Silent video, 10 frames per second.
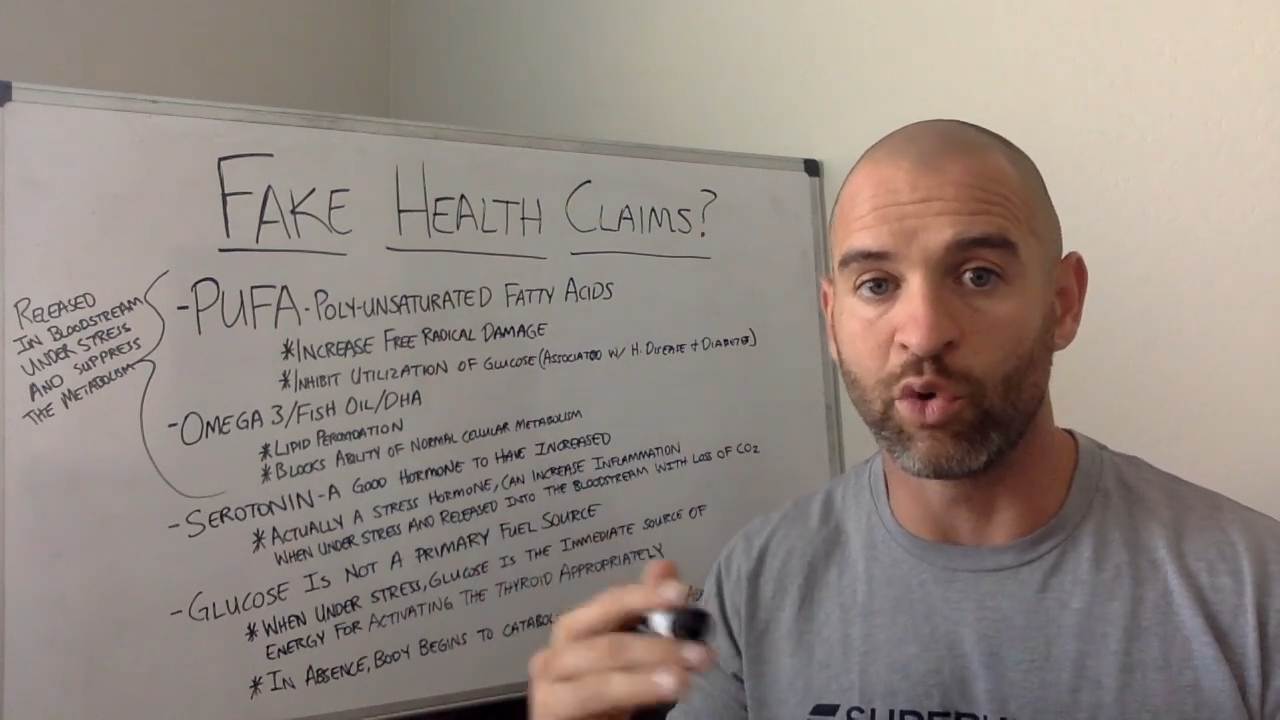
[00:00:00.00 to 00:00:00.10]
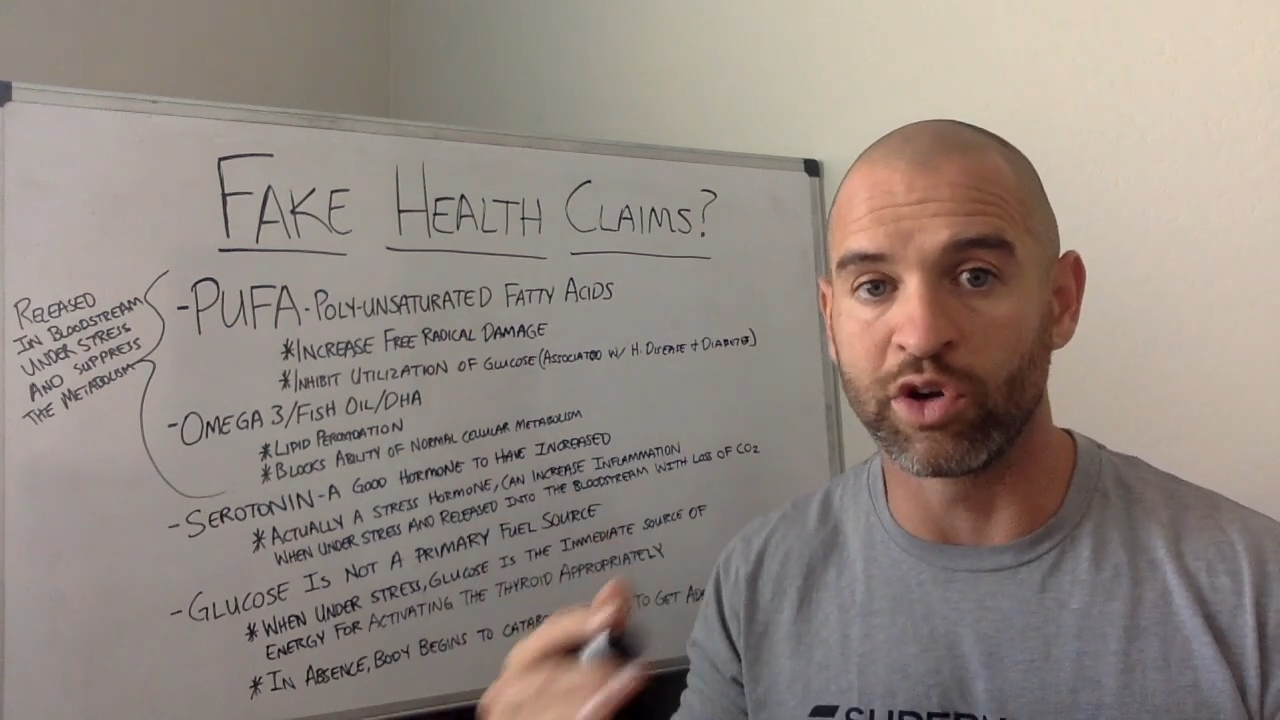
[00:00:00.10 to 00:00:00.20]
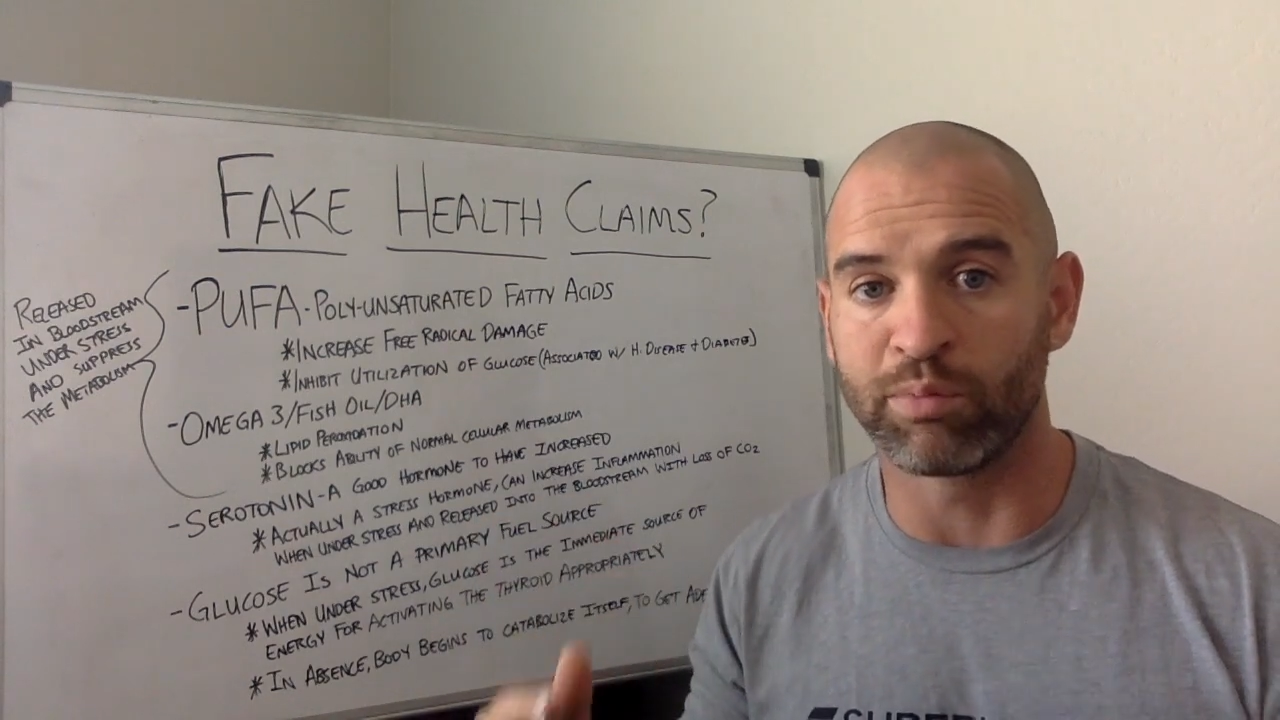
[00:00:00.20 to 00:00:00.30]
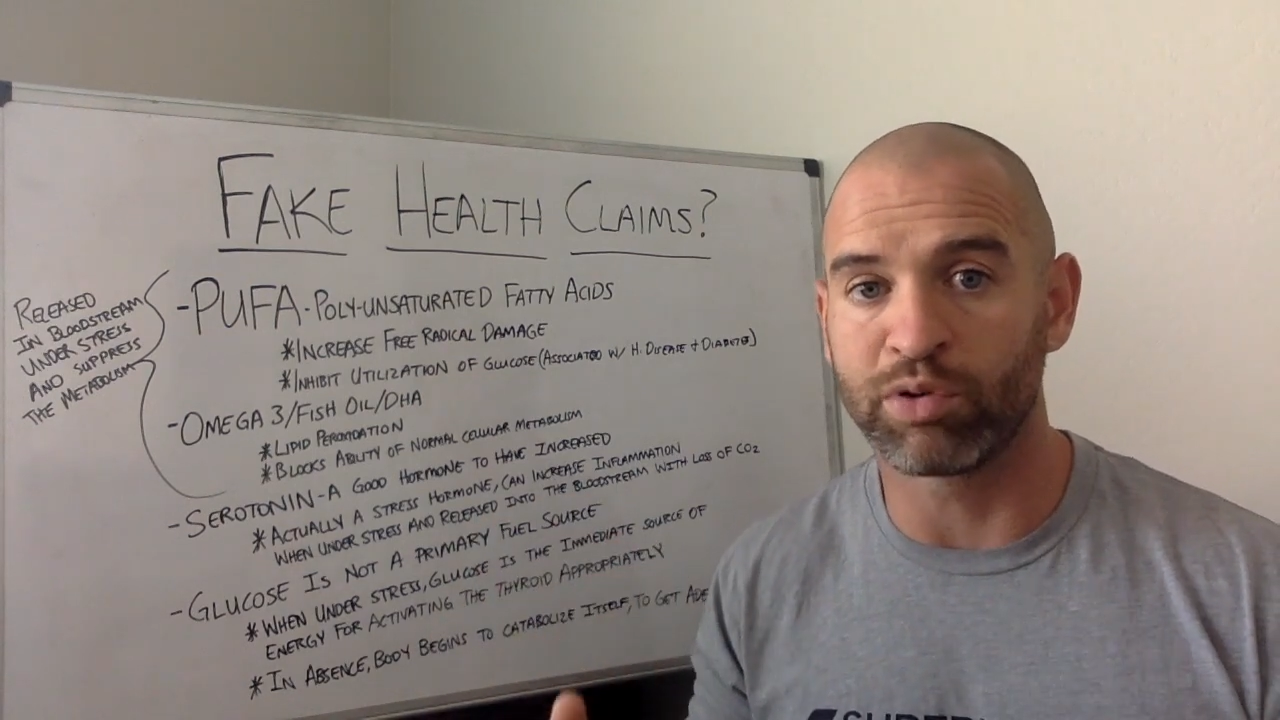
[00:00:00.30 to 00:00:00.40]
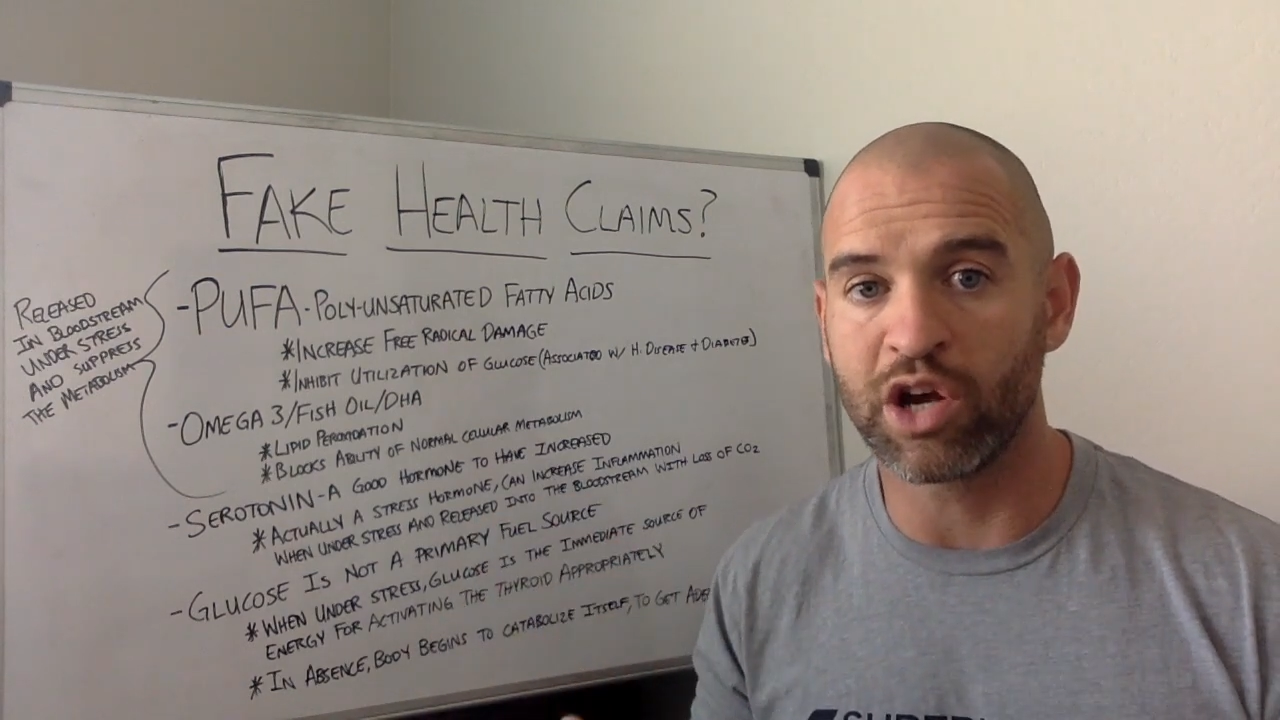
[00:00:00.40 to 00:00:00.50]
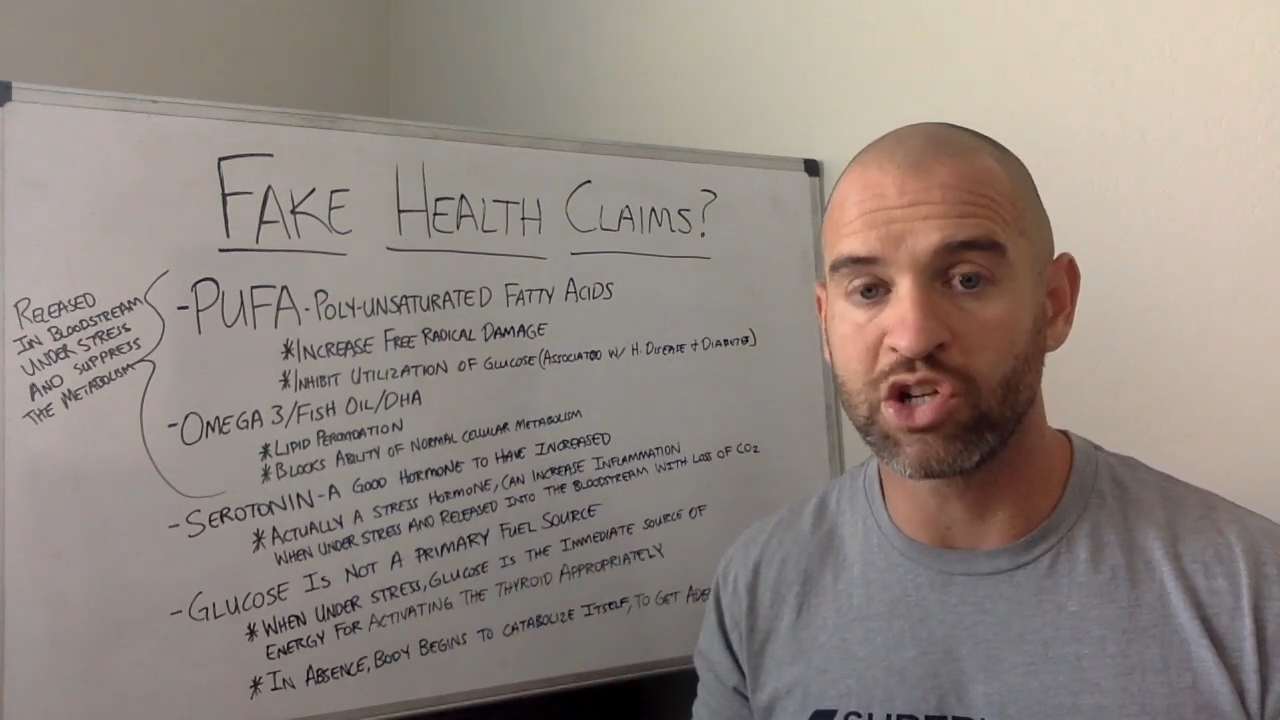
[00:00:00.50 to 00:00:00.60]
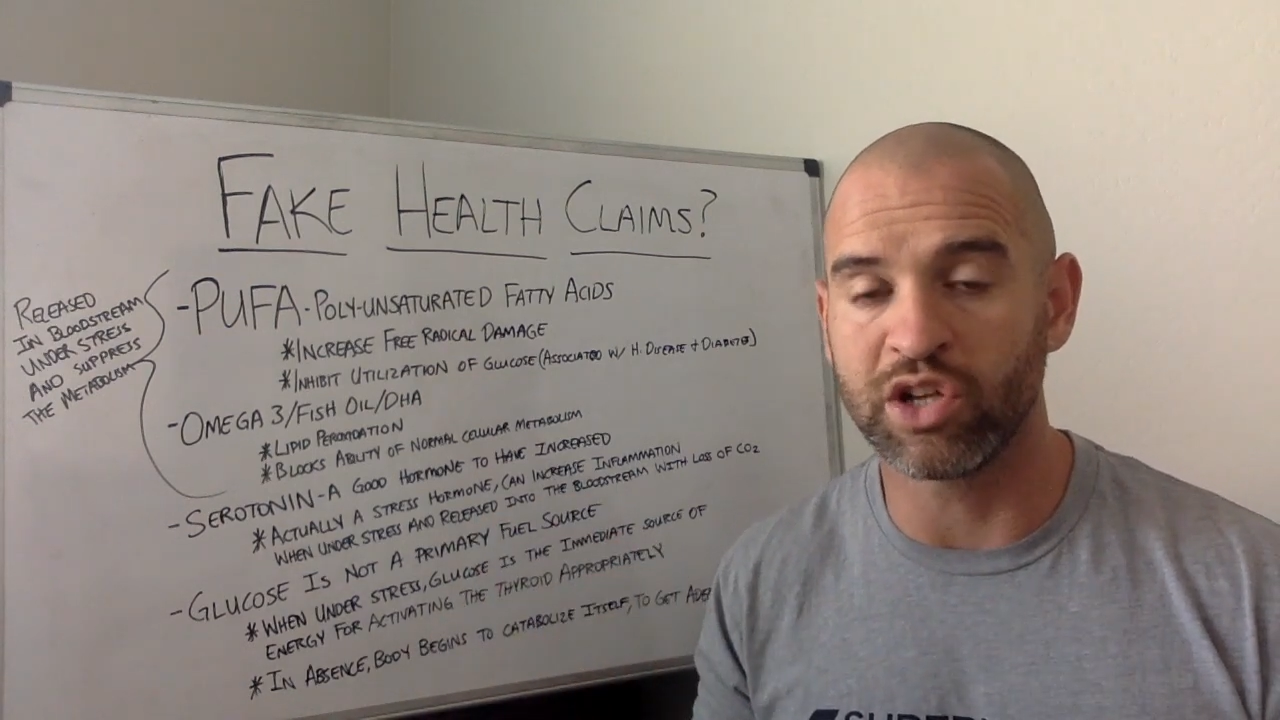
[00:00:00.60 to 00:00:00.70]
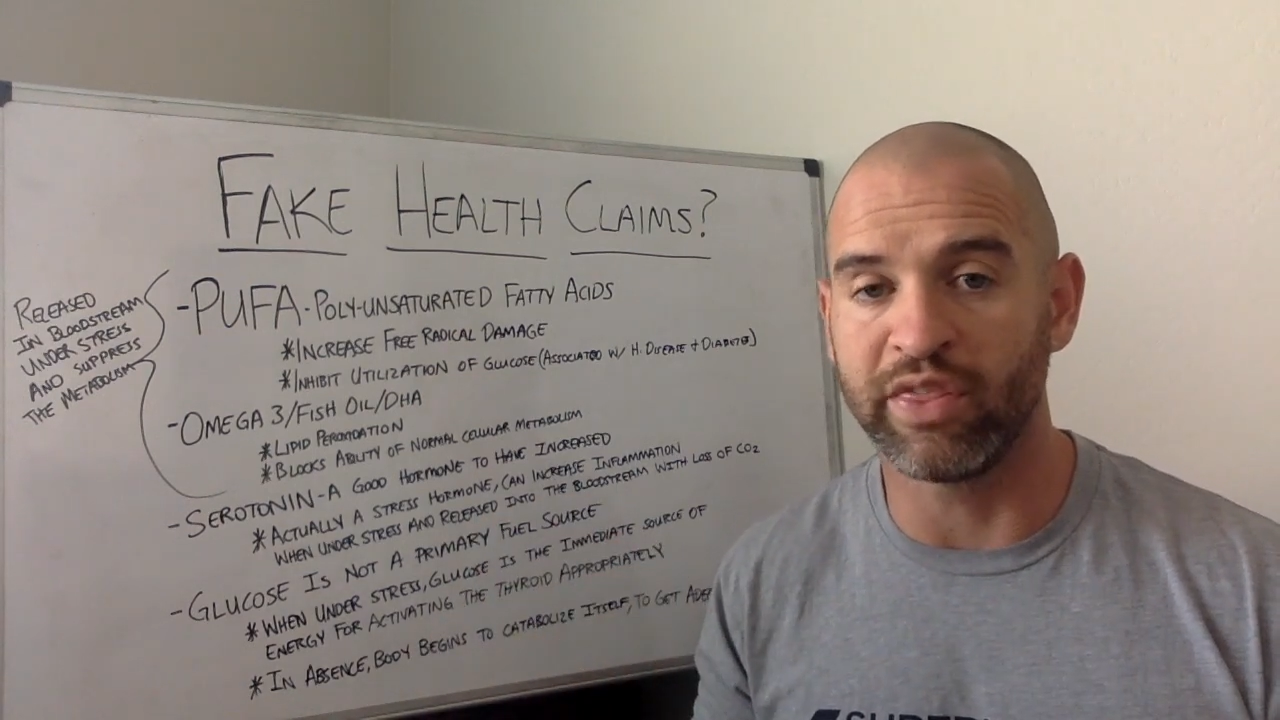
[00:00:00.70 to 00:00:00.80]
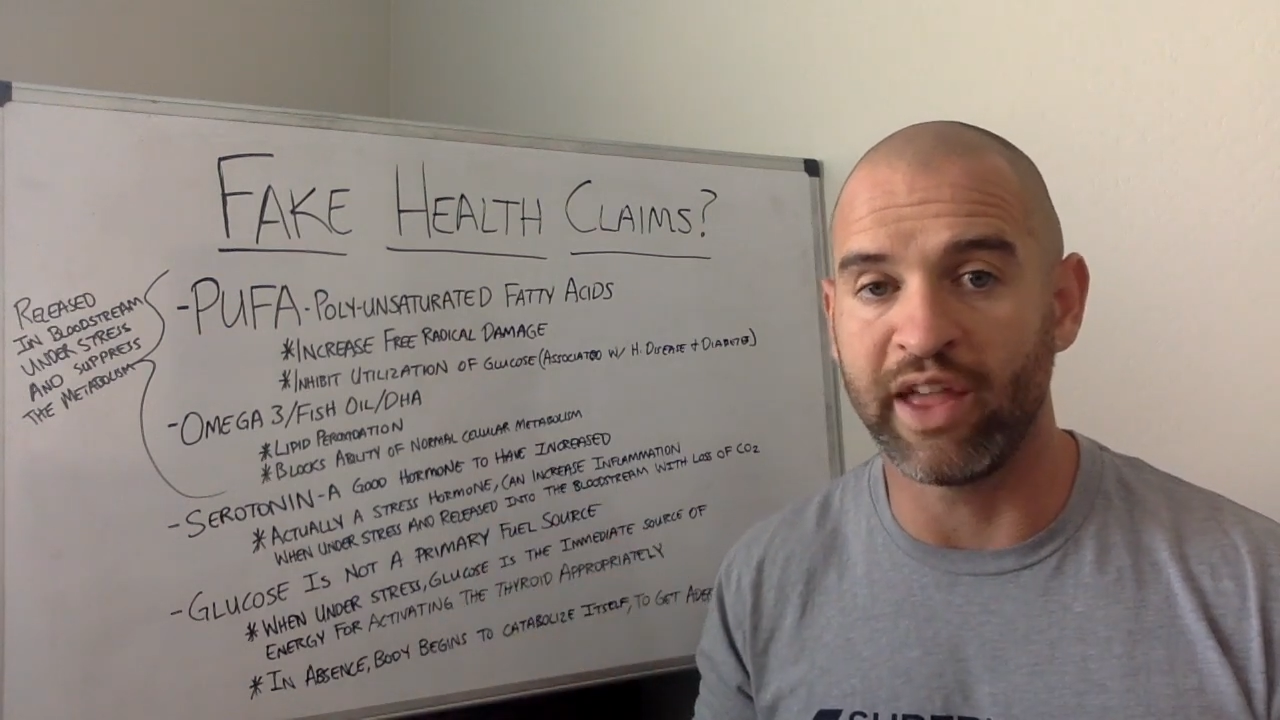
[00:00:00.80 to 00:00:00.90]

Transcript: or depression,